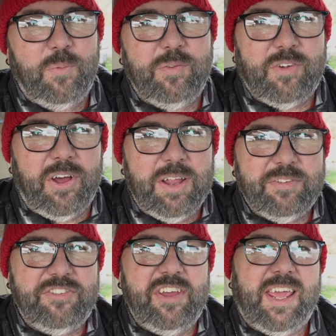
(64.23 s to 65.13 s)
got another
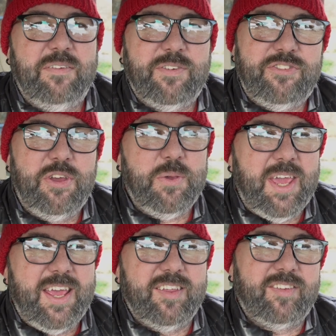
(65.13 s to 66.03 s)
ticket for 2
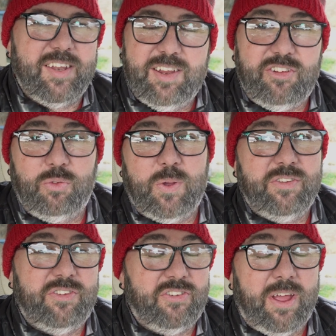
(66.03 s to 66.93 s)
years, and it just
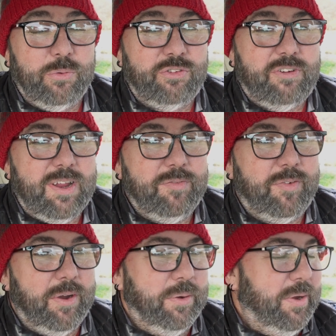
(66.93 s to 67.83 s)
sailed straight
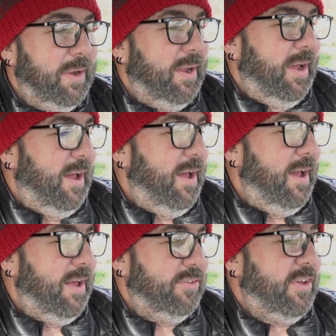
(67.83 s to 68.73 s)
through.
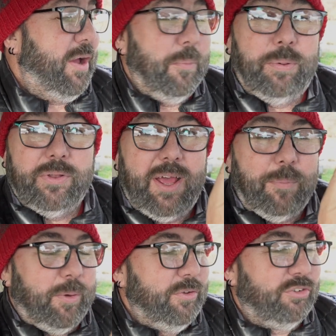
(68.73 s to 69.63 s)
I'll put it
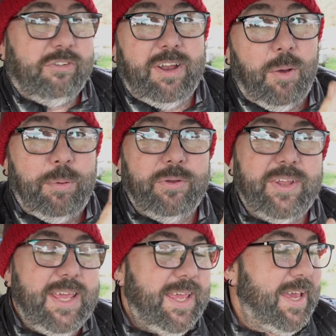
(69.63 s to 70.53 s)
up on the screen. I'll put
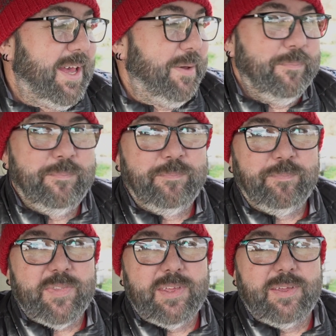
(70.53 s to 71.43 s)
the
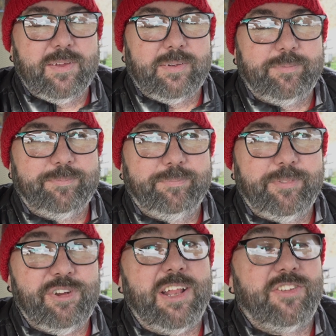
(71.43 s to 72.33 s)

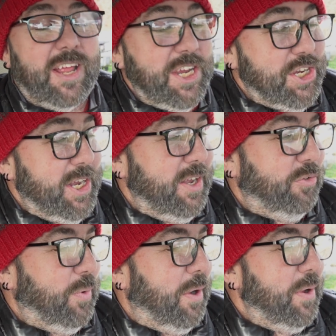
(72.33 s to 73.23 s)
translation in as
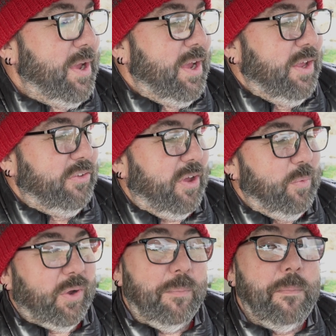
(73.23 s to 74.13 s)
well. So
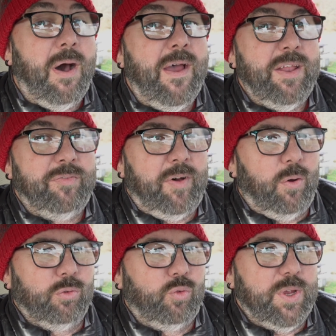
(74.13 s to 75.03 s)
we've got minor
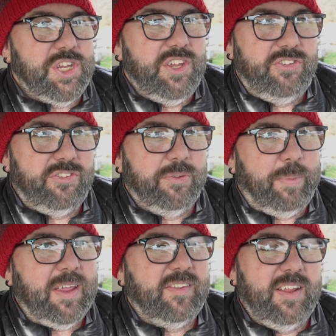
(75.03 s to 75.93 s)
faults, which is
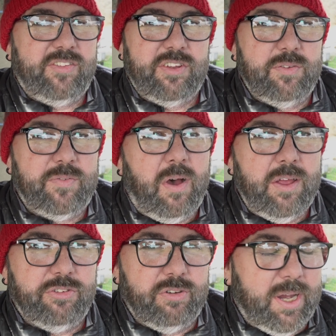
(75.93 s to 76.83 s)
basically it's an
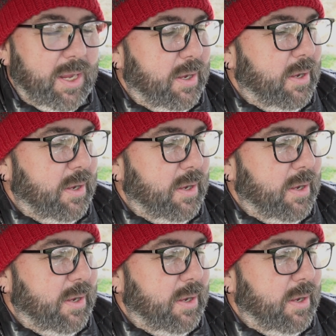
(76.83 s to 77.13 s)
advisory.